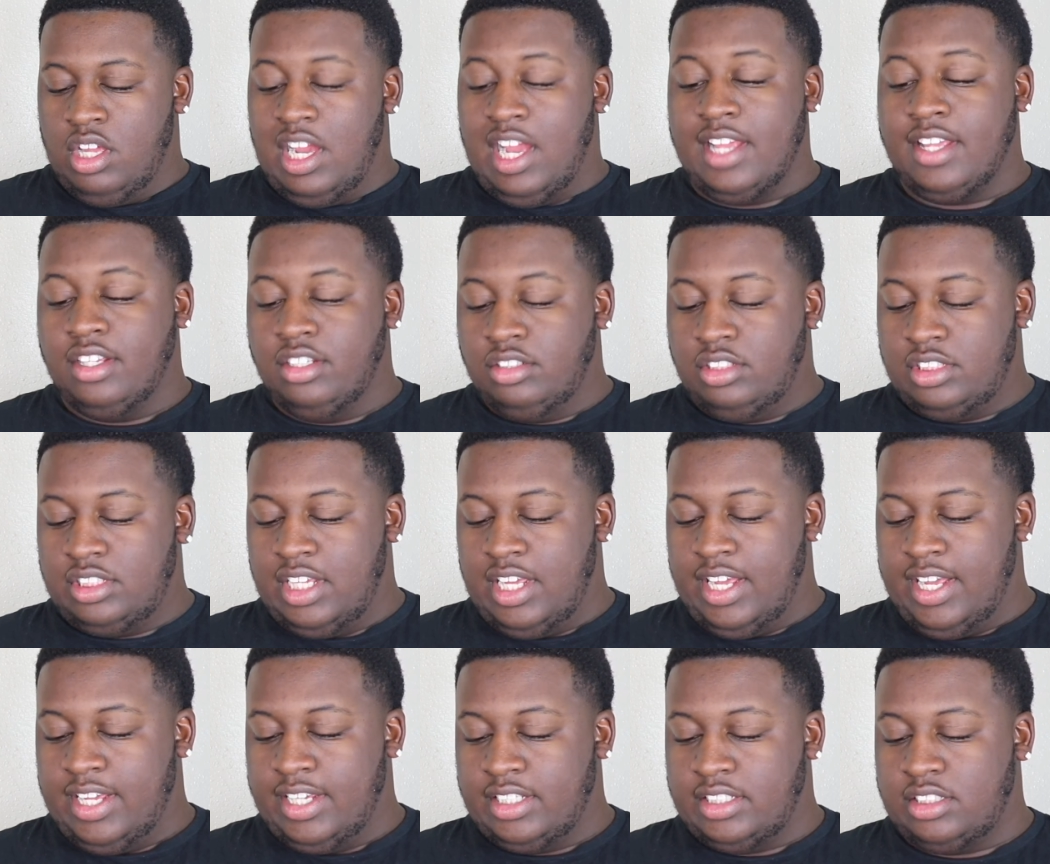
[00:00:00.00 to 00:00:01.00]
I use
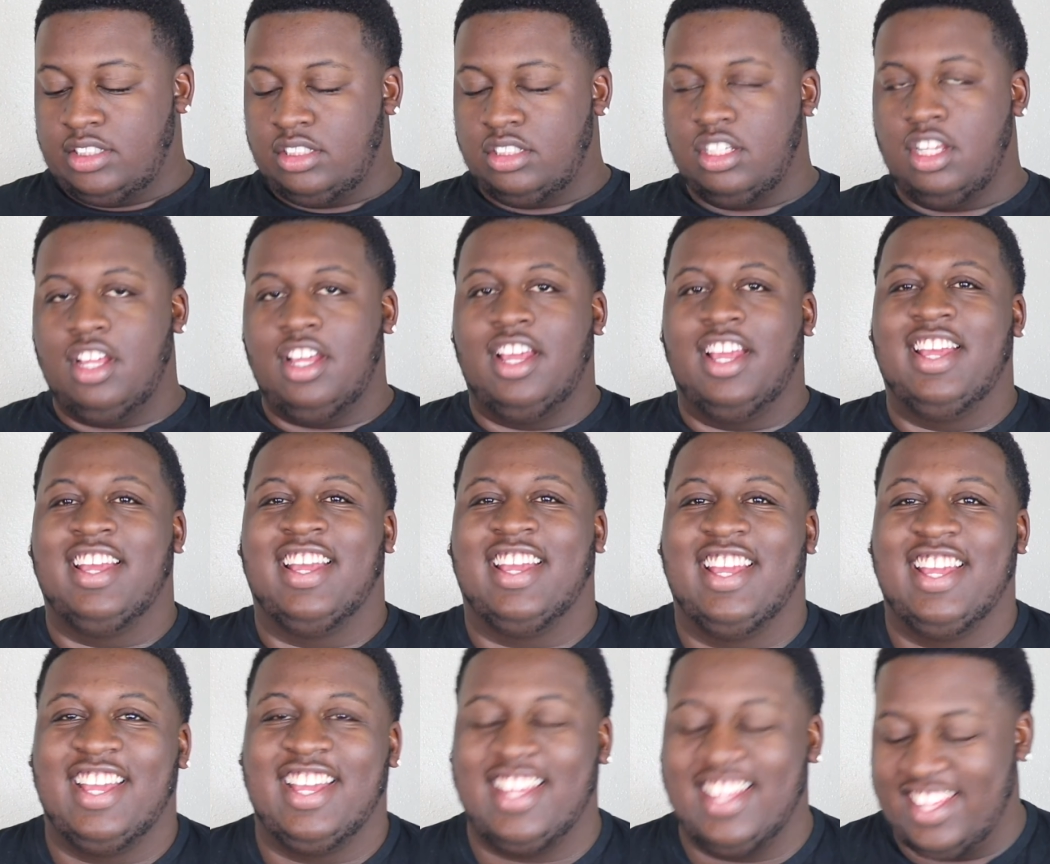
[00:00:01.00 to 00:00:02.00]
Saks.
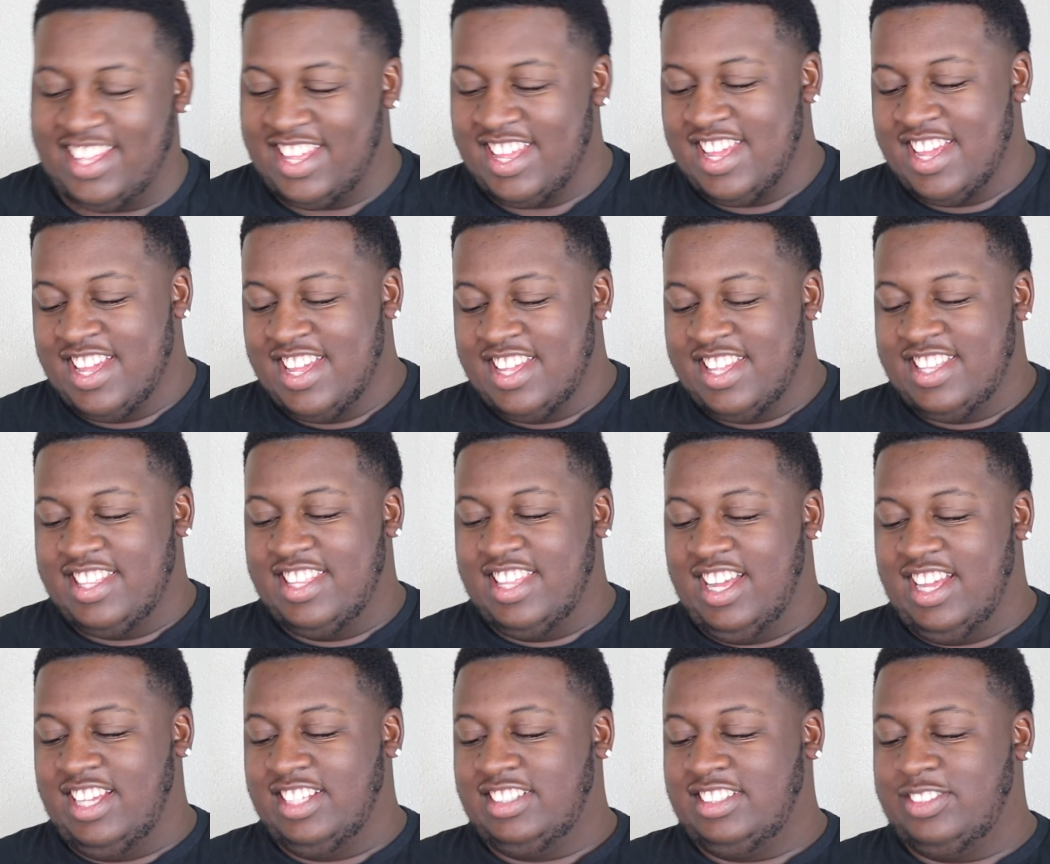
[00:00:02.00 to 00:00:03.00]

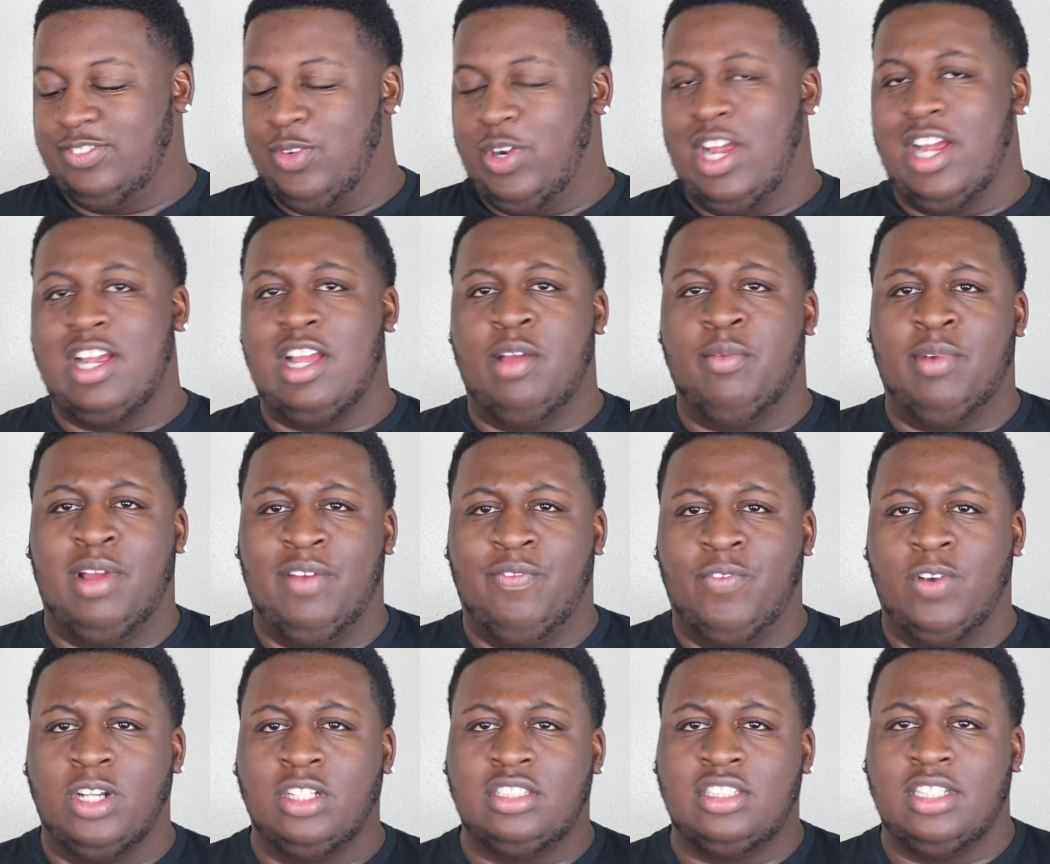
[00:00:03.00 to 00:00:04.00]
That's where I got my
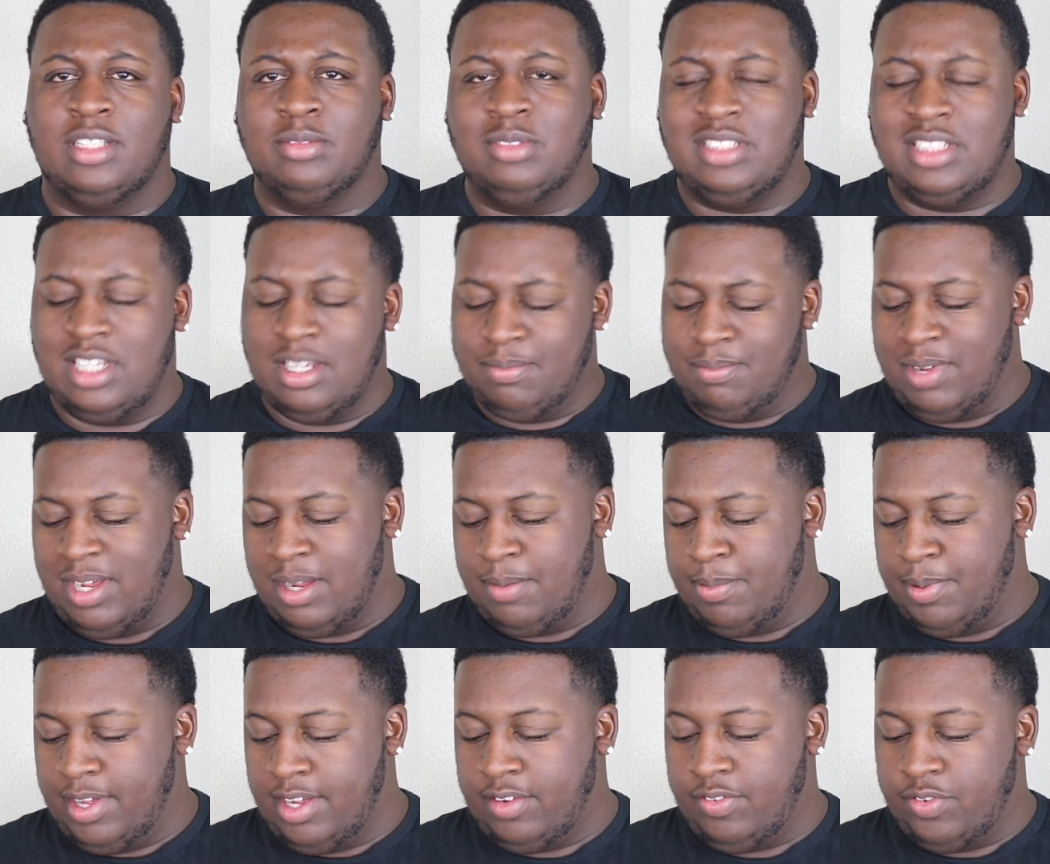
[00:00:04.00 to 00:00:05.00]
first M C M
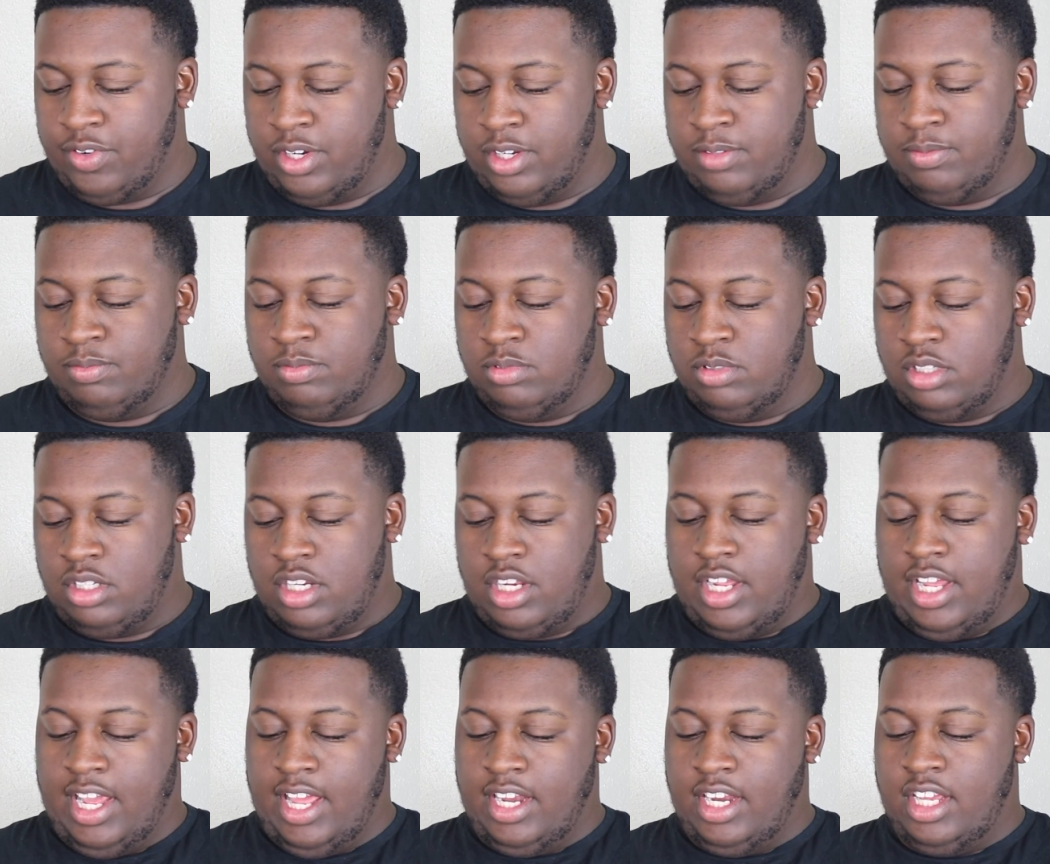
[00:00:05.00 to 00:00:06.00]
backpack from.
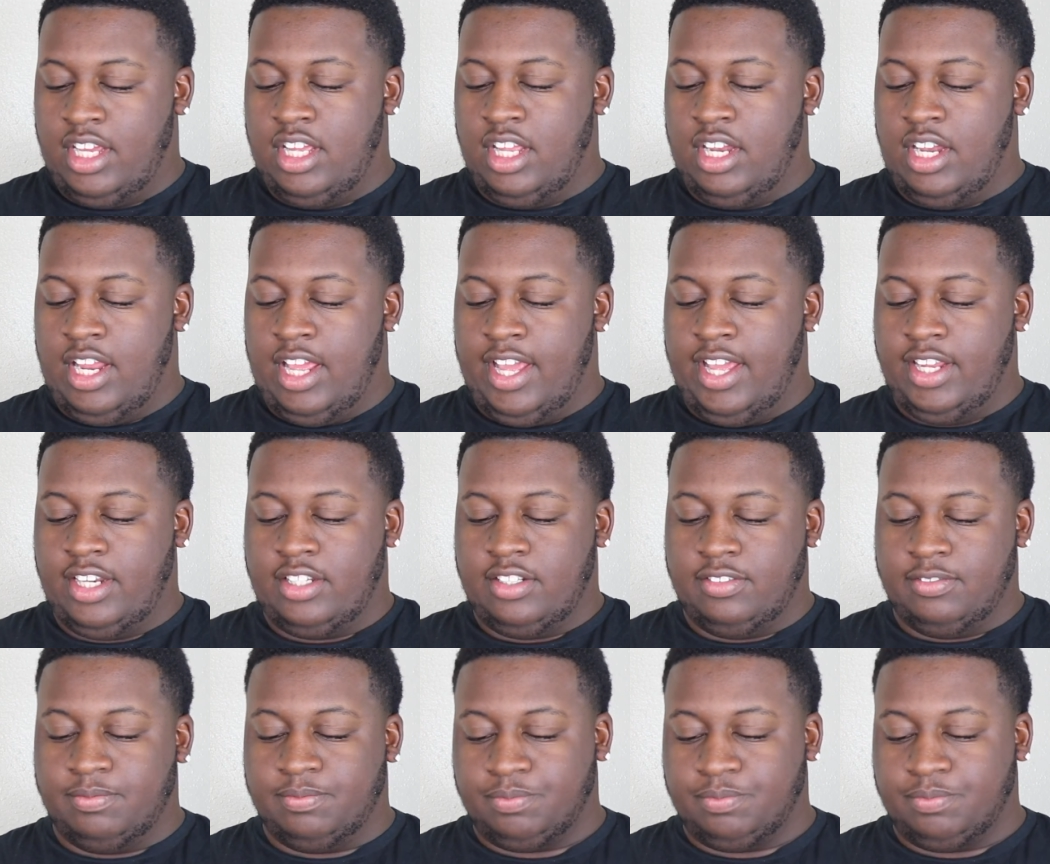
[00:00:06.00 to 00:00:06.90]
Canon Connect.